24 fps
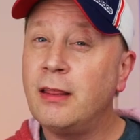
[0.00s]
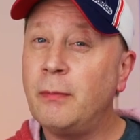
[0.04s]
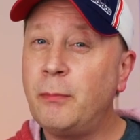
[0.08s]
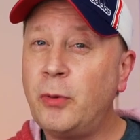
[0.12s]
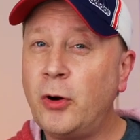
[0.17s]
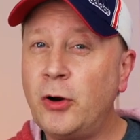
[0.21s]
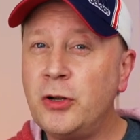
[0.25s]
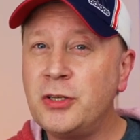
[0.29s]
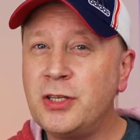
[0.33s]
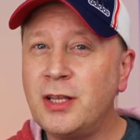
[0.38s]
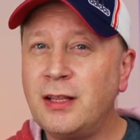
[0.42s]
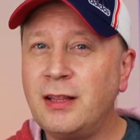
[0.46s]
The
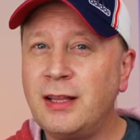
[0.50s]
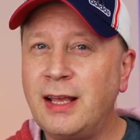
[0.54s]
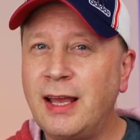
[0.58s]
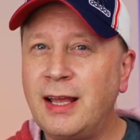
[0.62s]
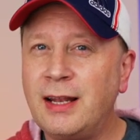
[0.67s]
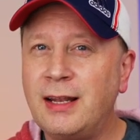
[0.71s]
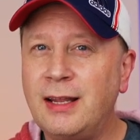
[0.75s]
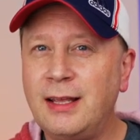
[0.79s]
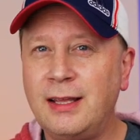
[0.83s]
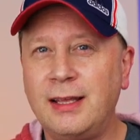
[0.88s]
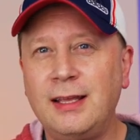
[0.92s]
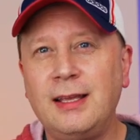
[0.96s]
person
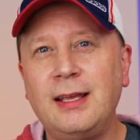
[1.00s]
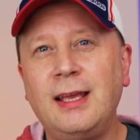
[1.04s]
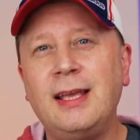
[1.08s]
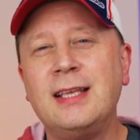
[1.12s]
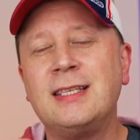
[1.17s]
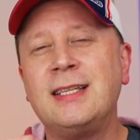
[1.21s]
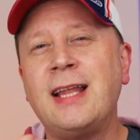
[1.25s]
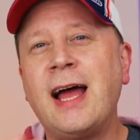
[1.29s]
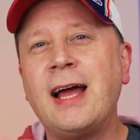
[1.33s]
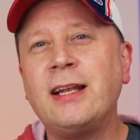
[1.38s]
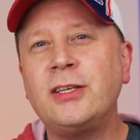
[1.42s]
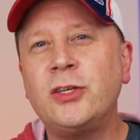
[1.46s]
that
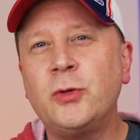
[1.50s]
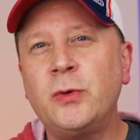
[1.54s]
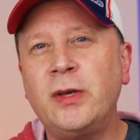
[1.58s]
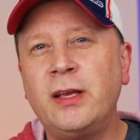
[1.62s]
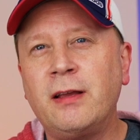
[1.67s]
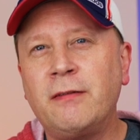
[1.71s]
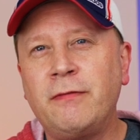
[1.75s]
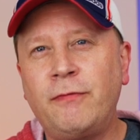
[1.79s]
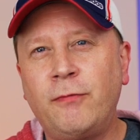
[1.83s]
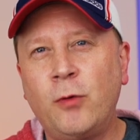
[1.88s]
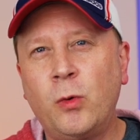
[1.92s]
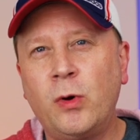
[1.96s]
is not
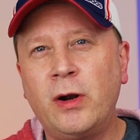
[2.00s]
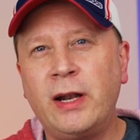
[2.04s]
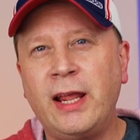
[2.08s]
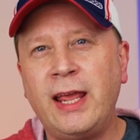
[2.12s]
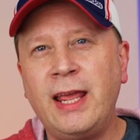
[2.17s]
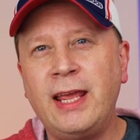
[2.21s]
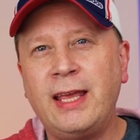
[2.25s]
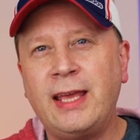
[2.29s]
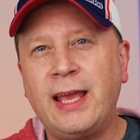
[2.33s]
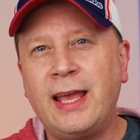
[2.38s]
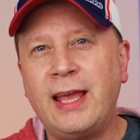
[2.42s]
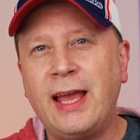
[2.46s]
doing four and
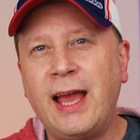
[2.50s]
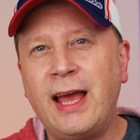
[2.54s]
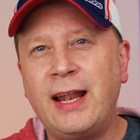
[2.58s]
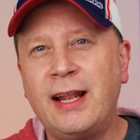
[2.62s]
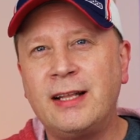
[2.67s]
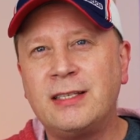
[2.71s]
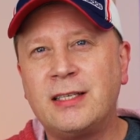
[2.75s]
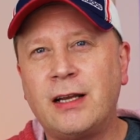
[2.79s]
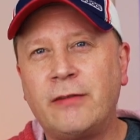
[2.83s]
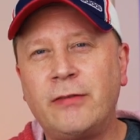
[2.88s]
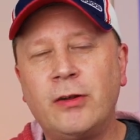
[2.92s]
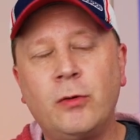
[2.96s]
eight K
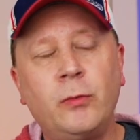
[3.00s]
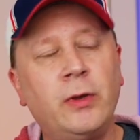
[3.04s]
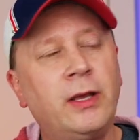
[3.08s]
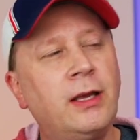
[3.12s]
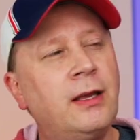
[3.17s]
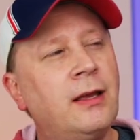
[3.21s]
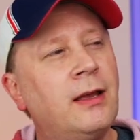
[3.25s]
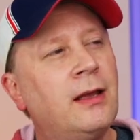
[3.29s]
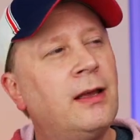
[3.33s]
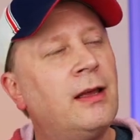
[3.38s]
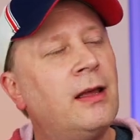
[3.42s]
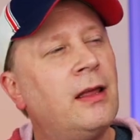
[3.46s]
edits every
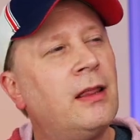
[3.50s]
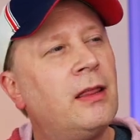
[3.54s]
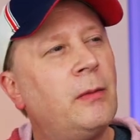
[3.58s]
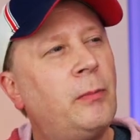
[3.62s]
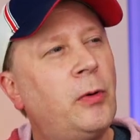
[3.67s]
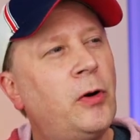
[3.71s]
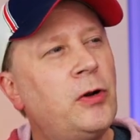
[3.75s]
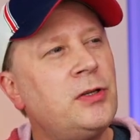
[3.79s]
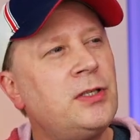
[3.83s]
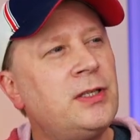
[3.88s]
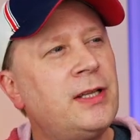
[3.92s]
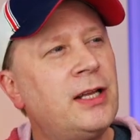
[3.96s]
week, the
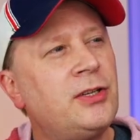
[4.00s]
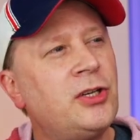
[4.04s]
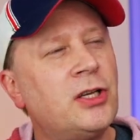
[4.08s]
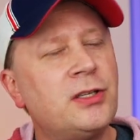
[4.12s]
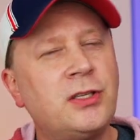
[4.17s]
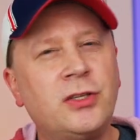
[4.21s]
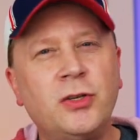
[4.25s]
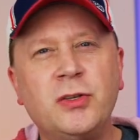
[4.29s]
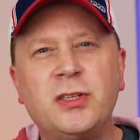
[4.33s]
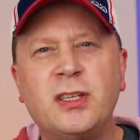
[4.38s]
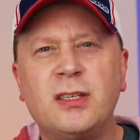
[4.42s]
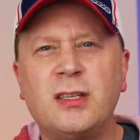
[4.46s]
person that
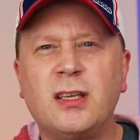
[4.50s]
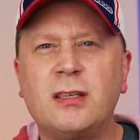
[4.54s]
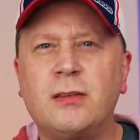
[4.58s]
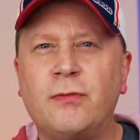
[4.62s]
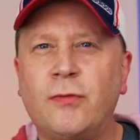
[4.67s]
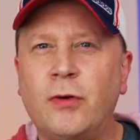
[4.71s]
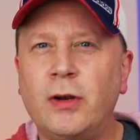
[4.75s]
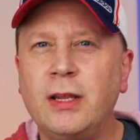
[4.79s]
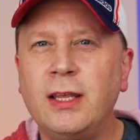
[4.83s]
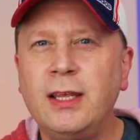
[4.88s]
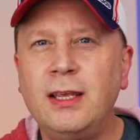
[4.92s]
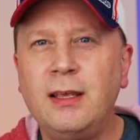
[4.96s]
just uses this
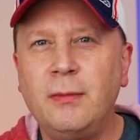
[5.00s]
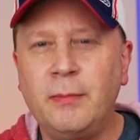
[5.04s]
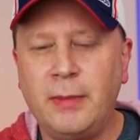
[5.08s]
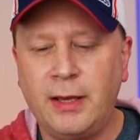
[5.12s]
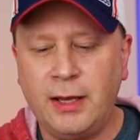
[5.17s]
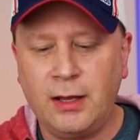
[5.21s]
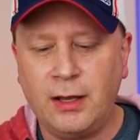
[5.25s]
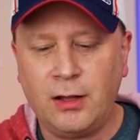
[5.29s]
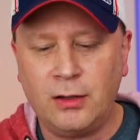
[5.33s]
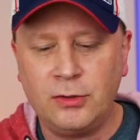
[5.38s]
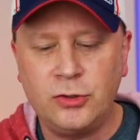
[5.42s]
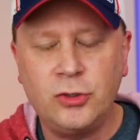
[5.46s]
for
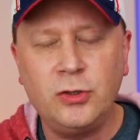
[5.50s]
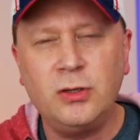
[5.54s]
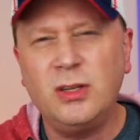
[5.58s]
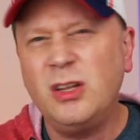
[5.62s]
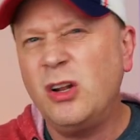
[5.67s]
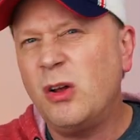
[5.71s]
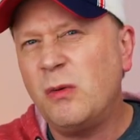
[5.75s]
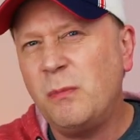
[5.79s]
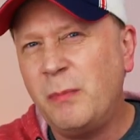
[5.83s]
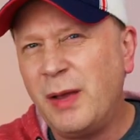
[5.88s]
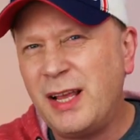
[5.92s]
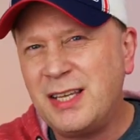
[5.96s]
email, you
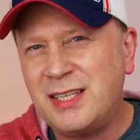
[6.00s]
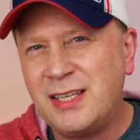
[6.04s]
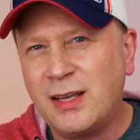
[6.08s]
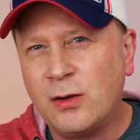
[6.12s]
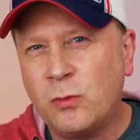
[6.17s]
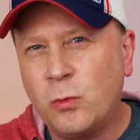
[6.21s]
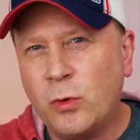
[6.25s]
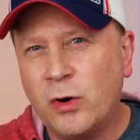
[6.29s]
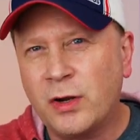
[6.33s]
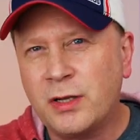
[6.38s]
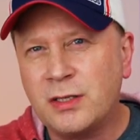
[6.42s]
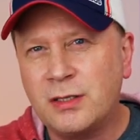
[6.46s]
know, basic
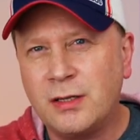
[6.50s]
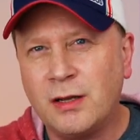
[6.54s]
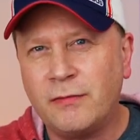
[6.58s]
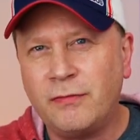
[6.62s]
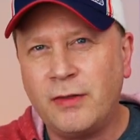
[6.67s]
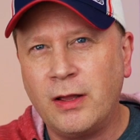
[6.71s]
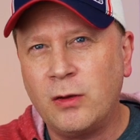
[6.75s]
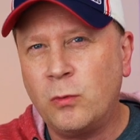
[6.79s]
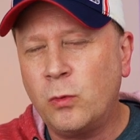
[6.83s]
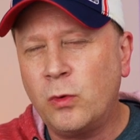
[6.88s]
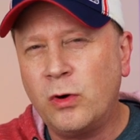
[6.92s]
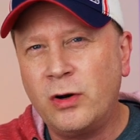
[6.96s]
work stuff
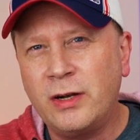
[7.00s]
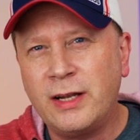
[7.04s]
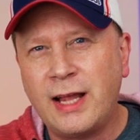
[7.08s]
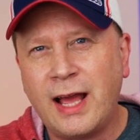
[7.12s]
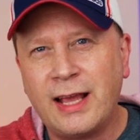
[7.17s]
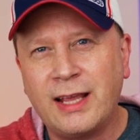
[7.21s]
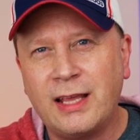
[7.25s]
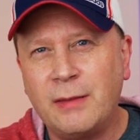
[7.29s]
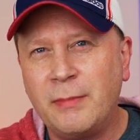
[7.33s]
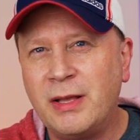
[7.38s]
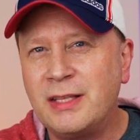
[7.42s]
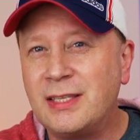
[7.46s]
like Word
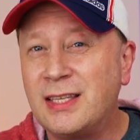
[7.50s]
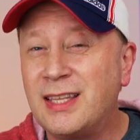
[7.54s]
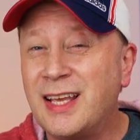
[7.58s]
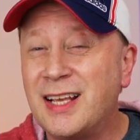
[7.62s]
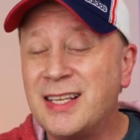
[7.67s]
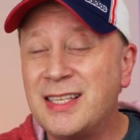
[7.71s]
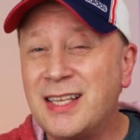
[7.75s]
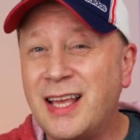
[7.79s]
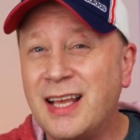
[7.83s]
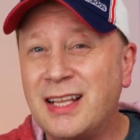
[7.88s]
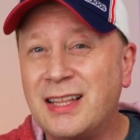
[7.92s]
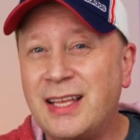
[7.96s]
documents,
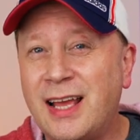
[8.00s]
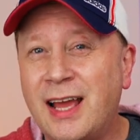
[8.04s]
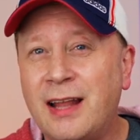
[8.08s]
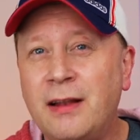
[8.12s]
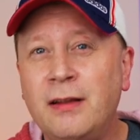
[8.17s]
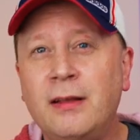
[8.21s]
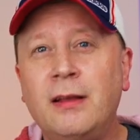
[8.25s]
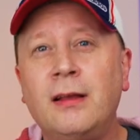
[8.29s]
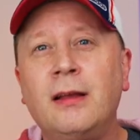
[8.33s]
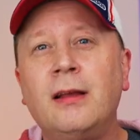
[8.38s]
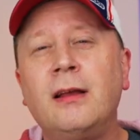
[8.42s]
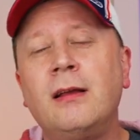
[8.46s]
things like
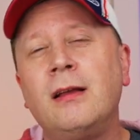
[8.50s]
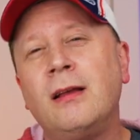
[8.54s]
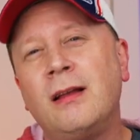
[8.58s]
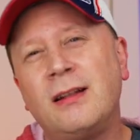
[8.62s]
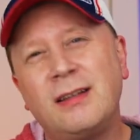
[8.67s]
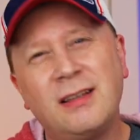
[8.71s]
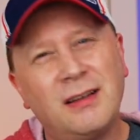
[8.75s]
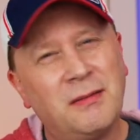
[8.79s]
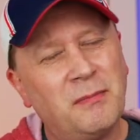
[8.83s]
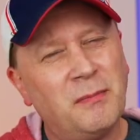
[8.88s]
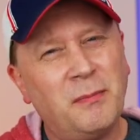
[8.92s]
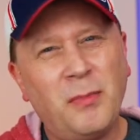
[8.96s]
that,
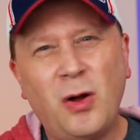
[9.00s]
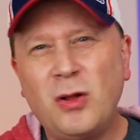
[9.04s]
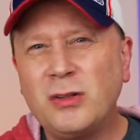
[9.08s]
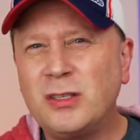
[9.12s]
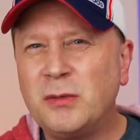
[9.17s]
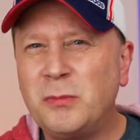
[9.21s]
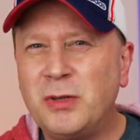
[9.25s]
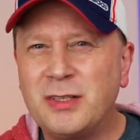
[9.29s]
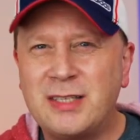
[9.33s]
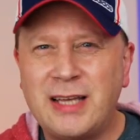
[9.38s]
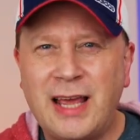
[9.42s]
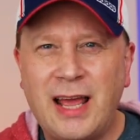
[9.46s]

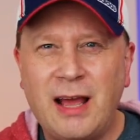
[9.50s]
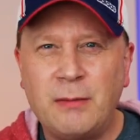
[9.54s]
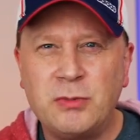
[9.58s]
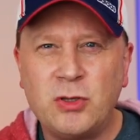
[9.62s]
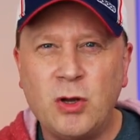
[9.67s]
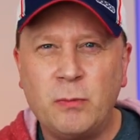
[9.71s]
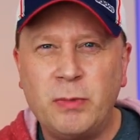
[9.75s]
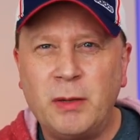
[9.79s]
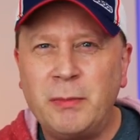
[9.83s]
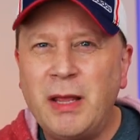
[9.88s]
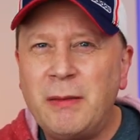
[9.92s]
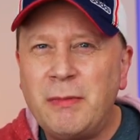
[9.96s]
multiple tabs
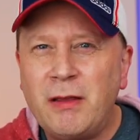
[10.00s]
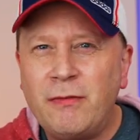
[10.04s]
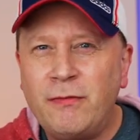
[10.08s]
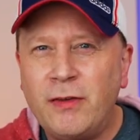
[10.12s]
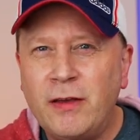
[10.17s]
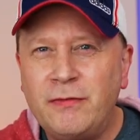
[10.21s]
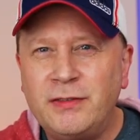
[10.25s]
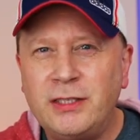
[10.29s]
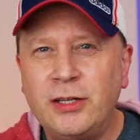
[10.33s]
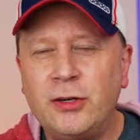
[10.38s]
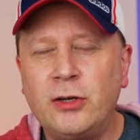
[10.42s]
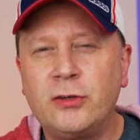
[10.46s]
open, maybe
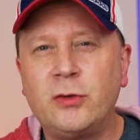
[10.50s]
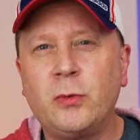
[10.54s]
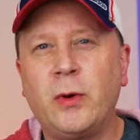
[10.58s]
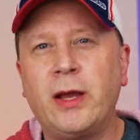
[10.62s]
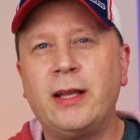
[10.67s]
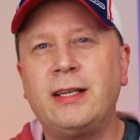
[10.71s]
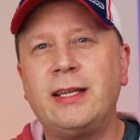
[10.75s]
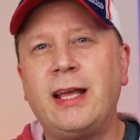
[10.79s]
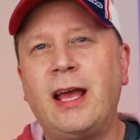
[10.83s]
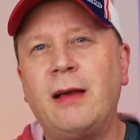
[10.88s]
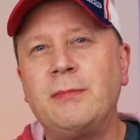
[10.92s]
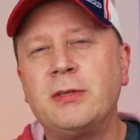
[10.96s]
15 or
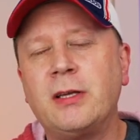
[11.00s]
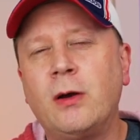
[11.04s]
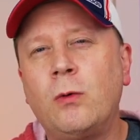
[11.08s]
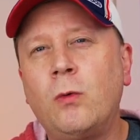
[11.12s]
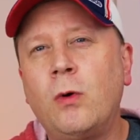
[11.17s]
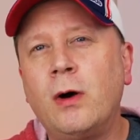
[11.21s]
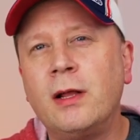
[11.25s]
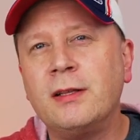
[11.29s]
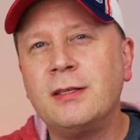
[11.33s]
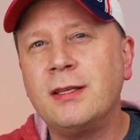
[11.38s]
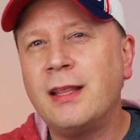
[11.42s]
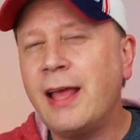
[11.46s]
20 tabs at
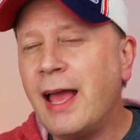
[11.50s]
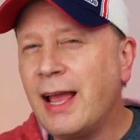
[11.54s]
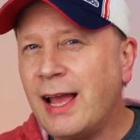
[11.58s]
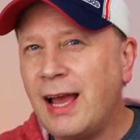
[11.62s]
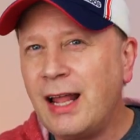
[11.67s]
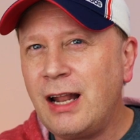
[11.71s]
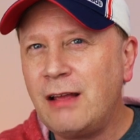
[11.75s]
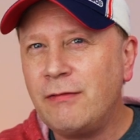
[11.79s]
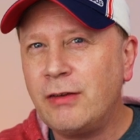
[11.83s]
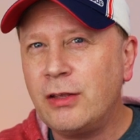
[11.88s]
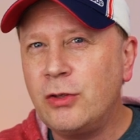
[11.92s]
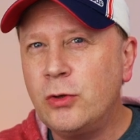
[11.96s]
once. That
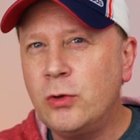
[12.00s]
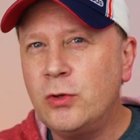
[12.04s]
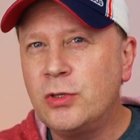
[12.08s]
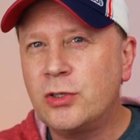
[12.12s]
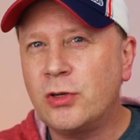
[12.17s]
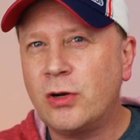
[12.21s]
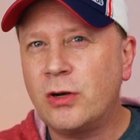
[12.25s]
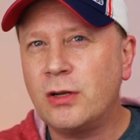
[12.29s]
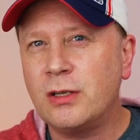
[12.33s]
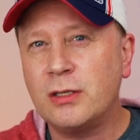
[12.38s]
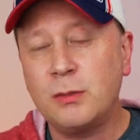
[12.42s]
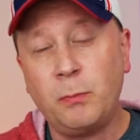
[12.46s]
kind of a
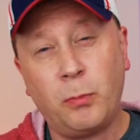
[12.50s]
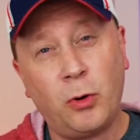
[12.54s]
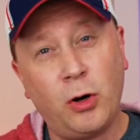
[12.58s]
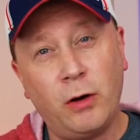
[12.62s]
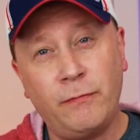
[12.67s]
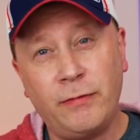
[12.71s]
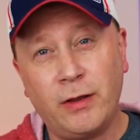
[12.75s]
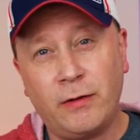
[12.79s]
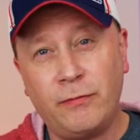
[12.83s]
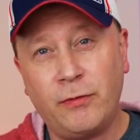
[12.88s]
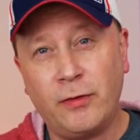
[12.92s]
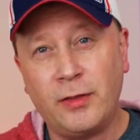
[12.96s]
user is
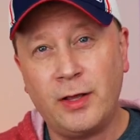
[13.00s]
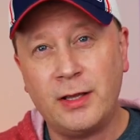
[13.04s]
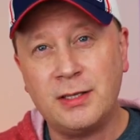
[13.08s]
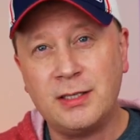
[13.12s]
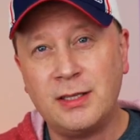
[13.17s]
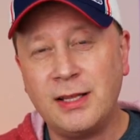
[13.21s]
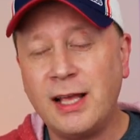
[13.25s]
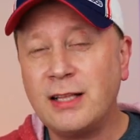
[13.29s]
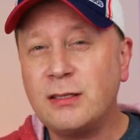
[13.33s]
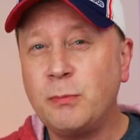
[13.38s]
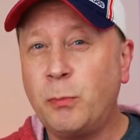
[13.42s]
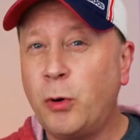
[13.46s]
perfect for this, and that's